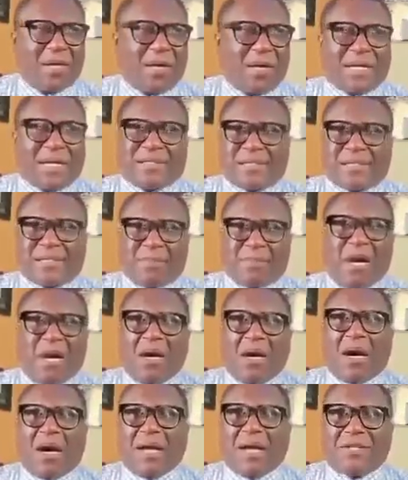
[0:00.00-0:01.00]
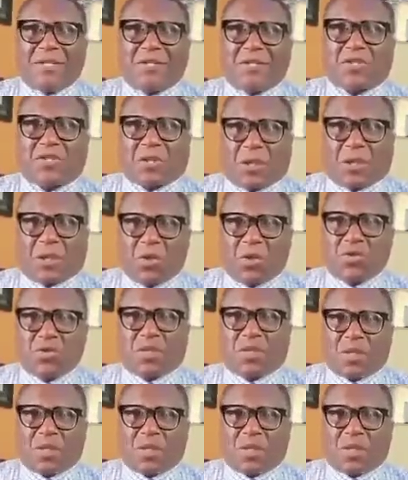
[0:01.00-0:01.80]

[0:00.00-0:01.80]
at some undisclosed